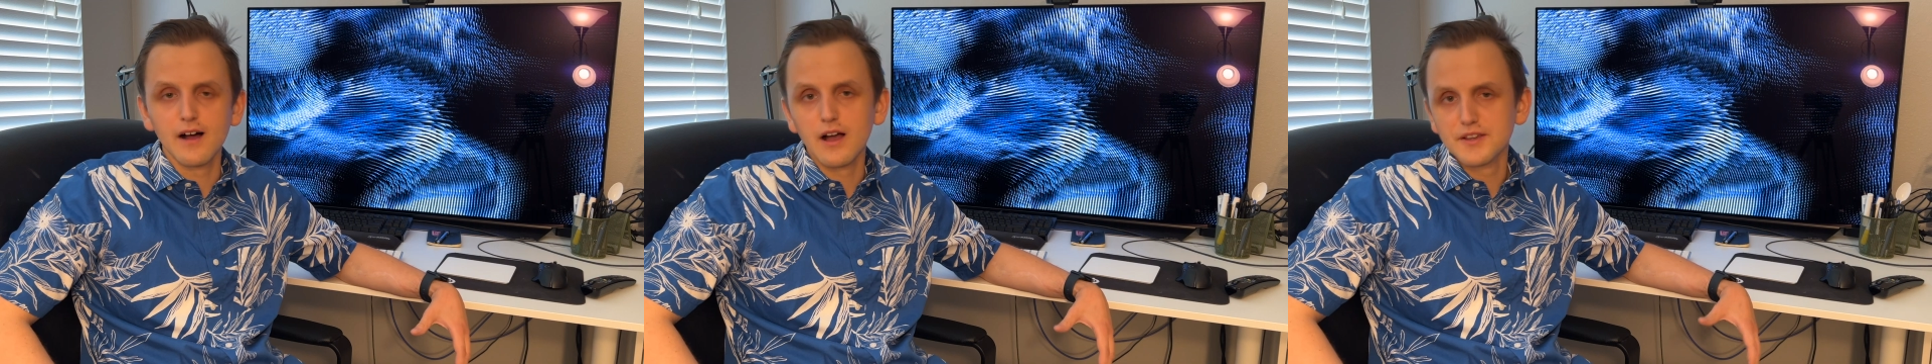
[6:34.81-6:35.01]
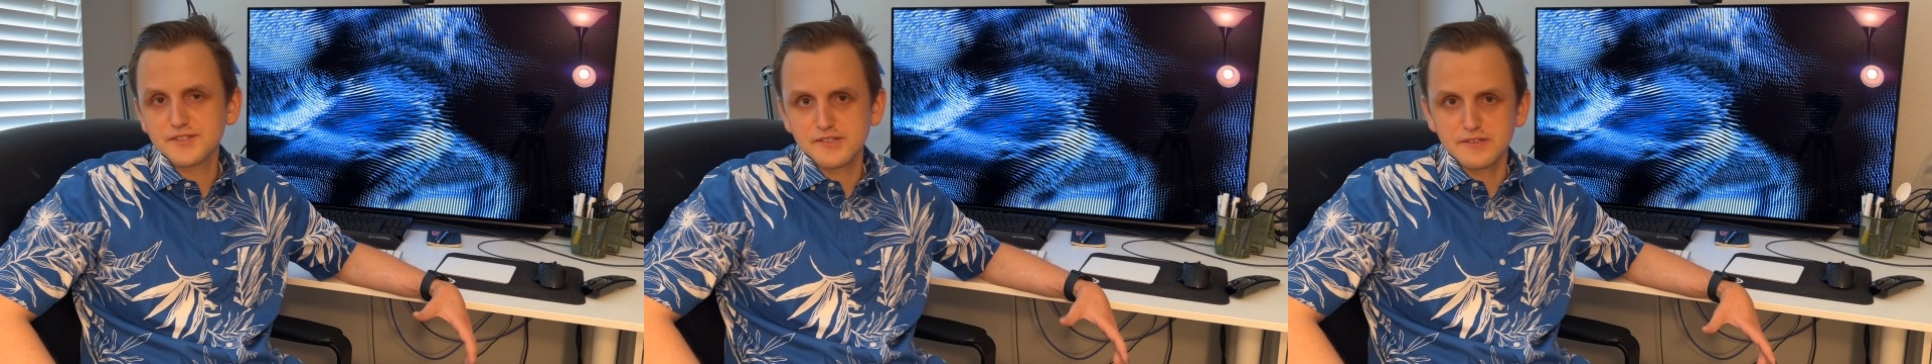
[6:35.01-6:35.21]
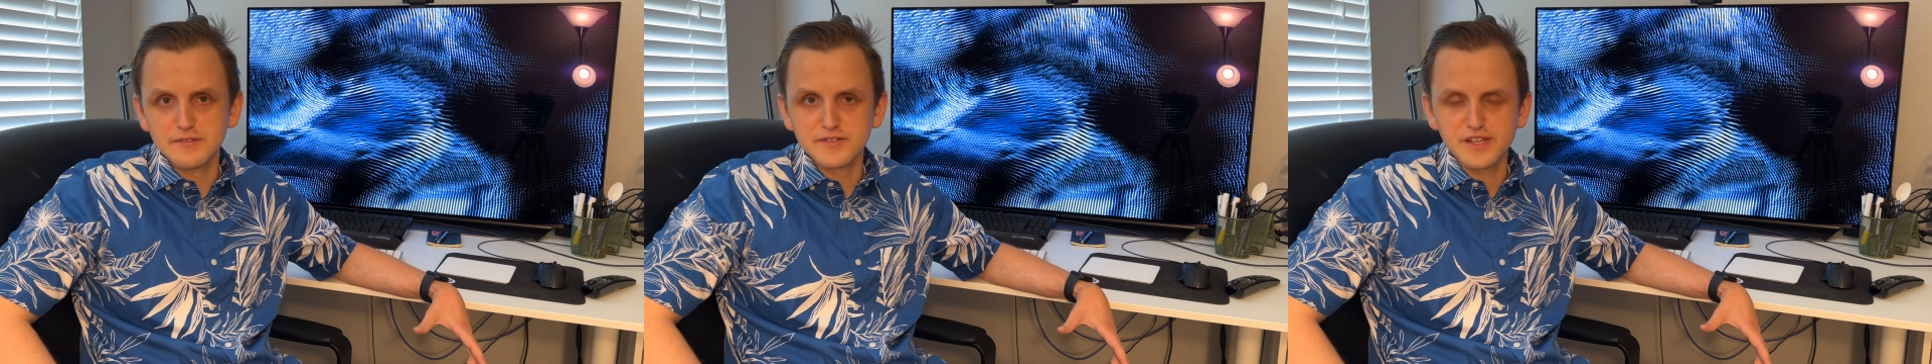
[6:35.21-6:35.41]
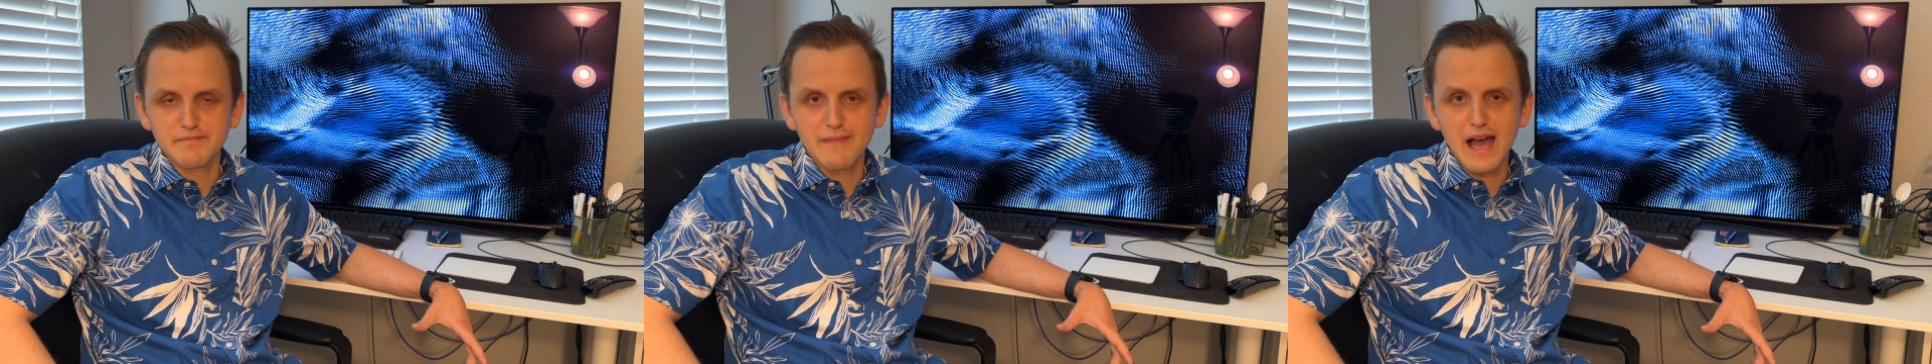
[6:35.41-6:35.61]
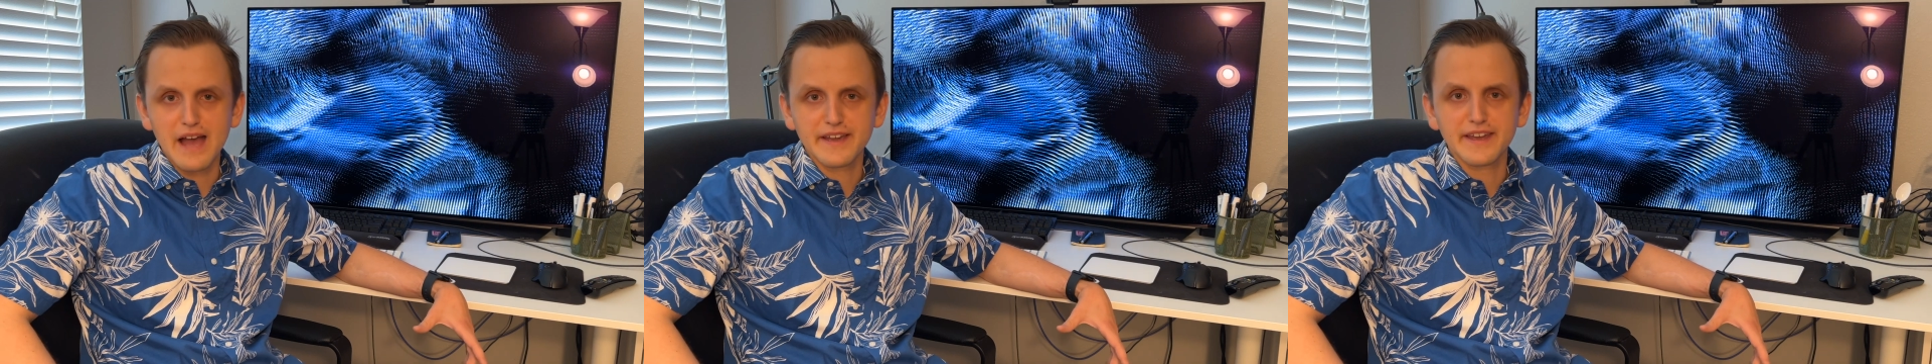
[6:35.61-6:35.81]
also use a
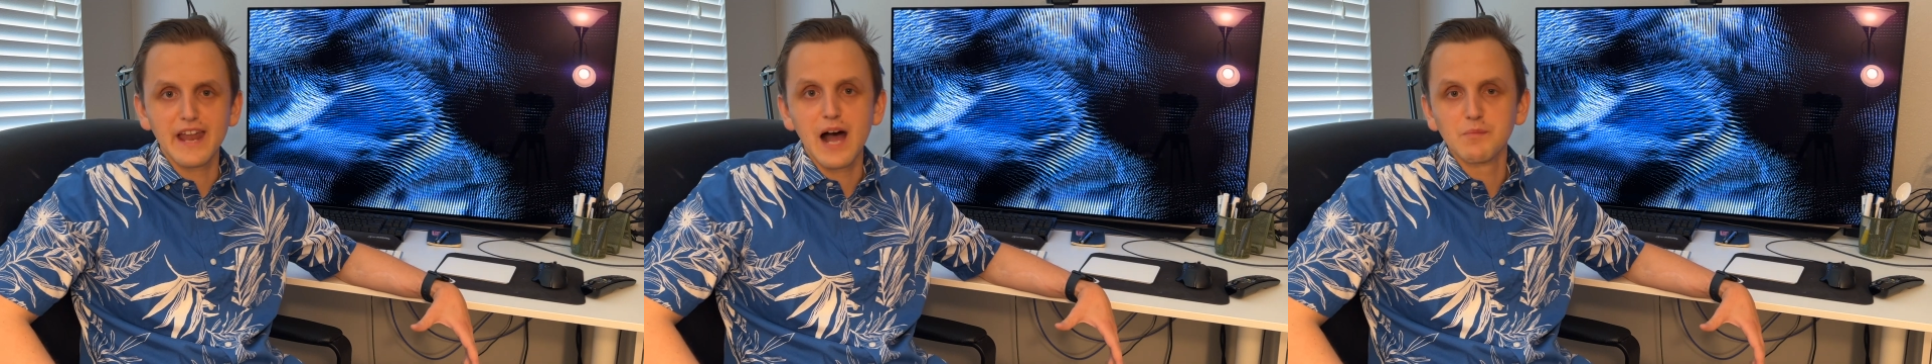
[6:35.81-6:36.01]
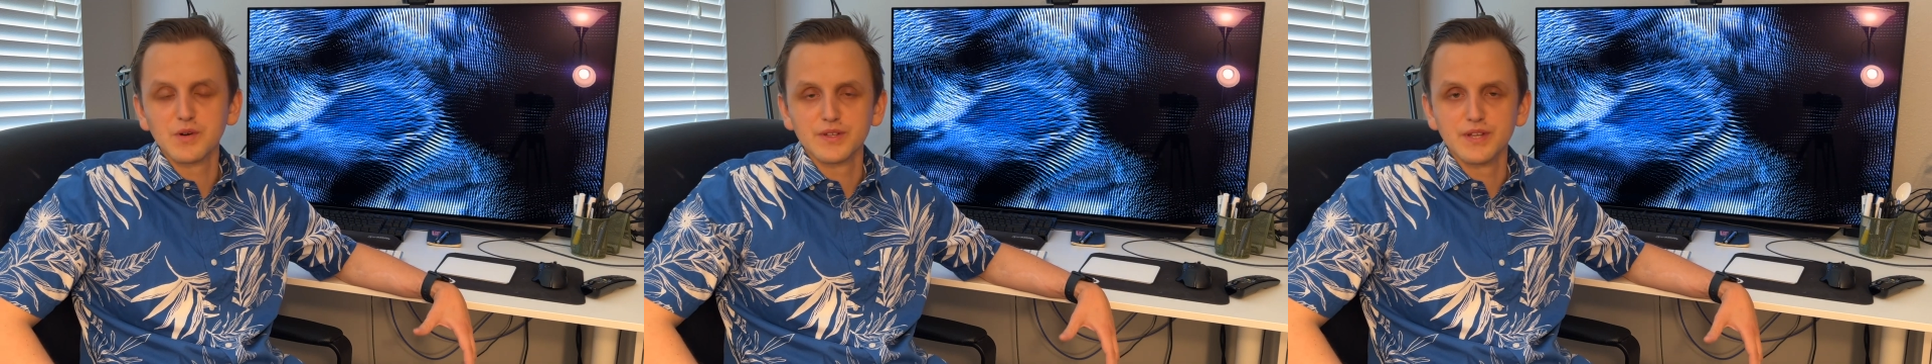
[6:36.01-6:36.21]
Mac and Apple